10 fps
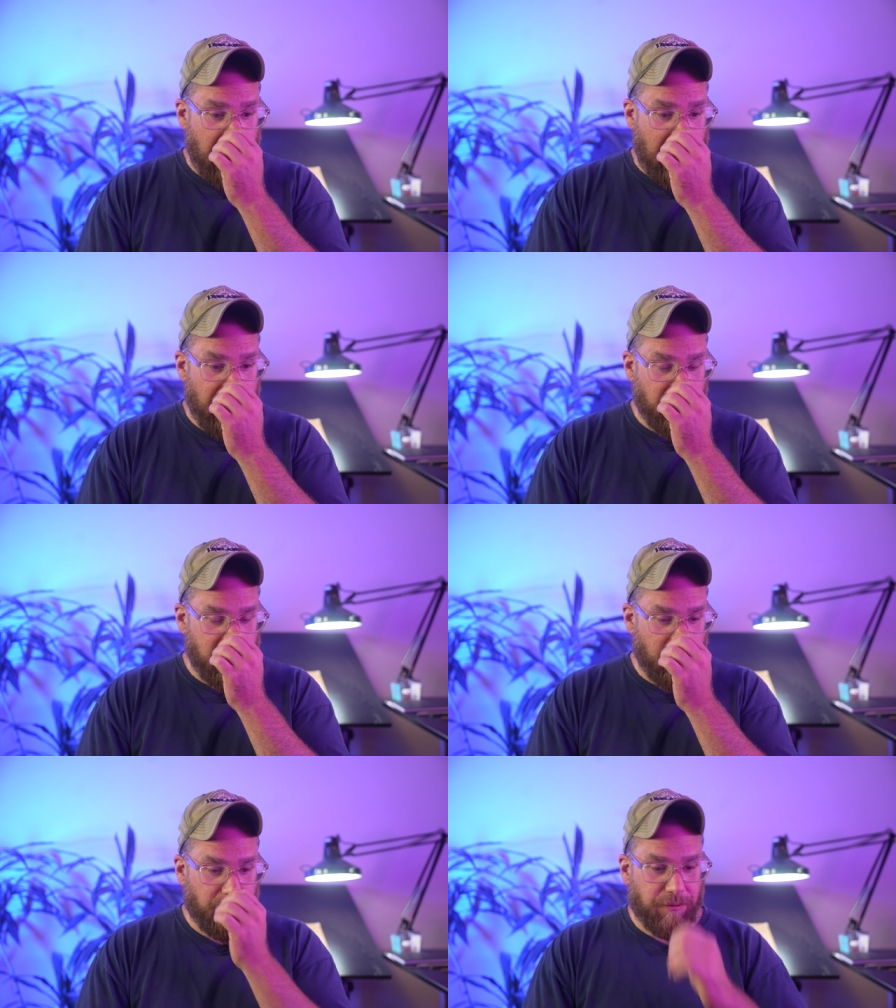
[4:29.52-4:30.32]
And I
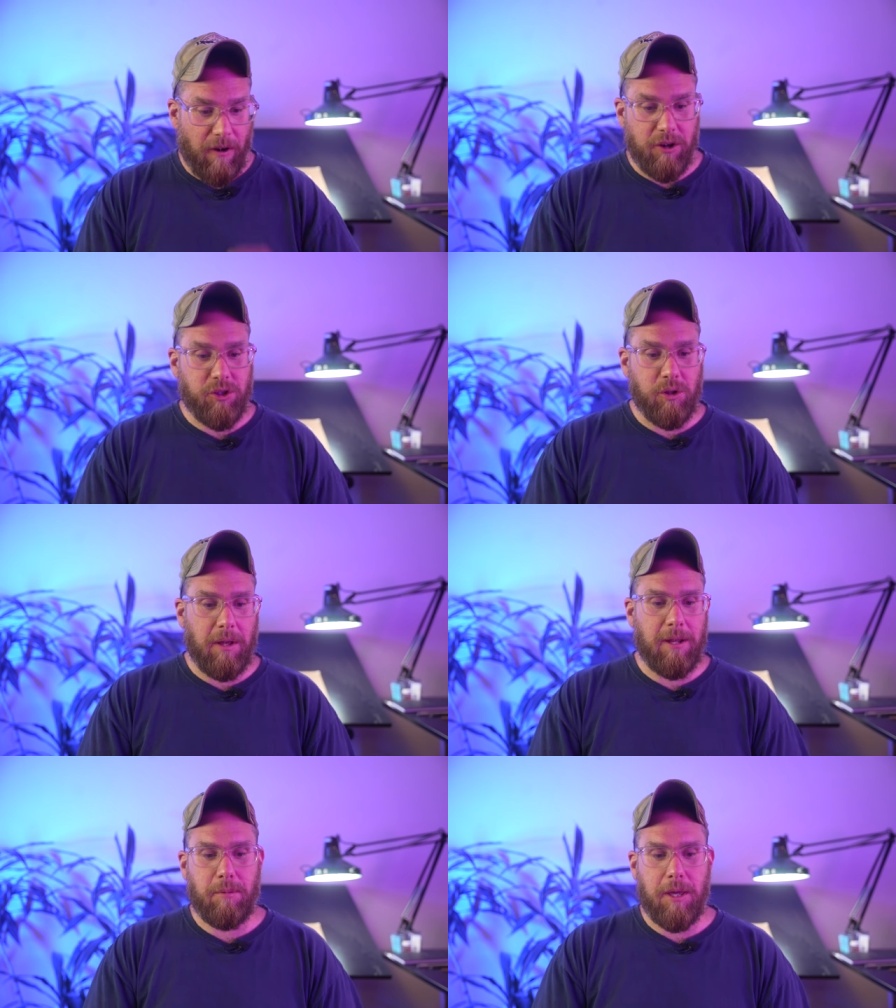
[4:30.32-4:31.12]
think far too
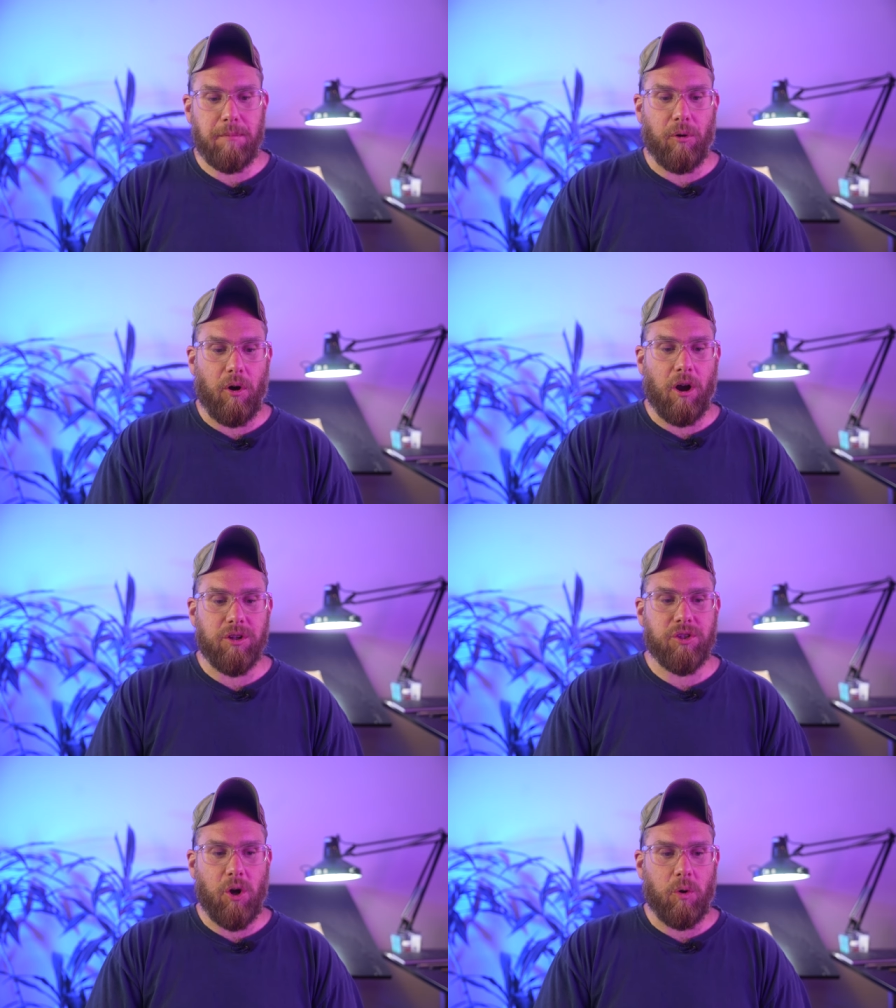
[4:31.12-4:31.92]
many people are
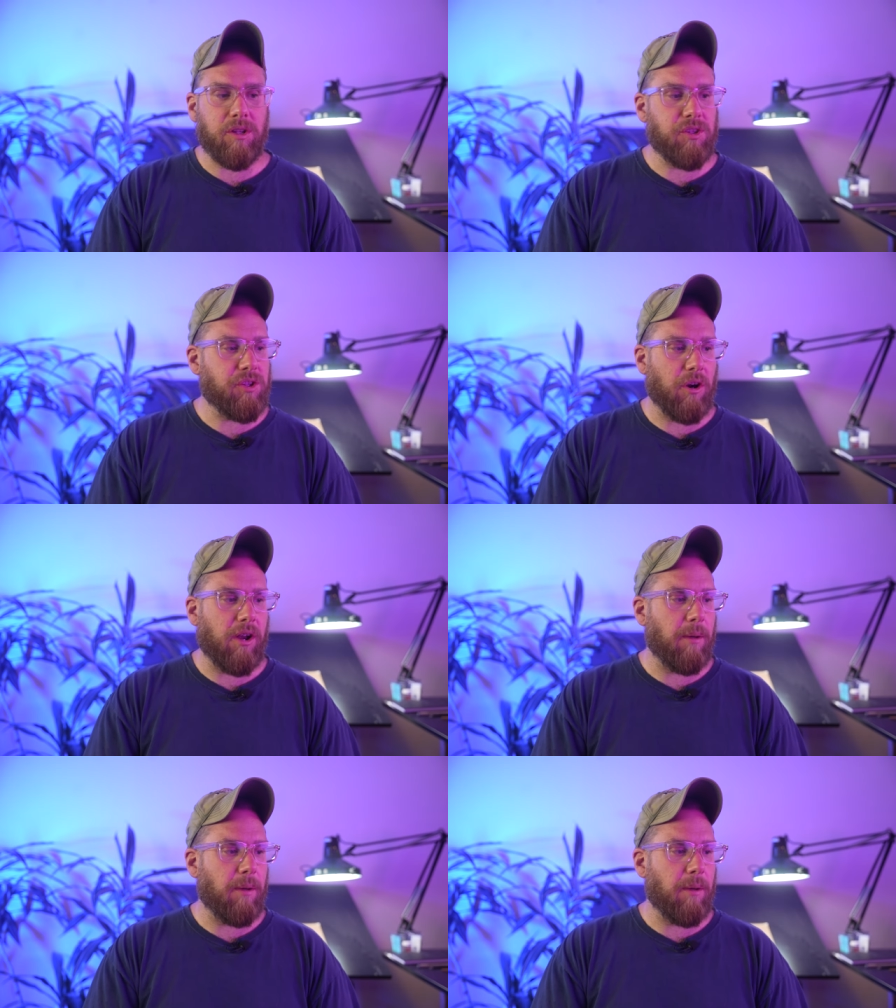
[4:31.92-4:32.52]
so concerned.